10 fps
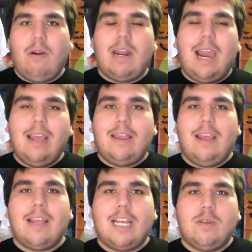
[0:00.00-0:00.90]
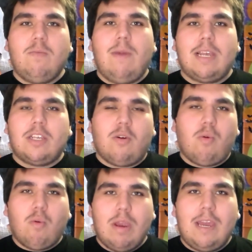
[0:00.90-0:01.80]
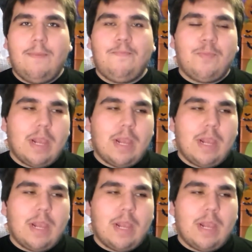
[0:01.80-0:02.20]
And I think that's what makes Creep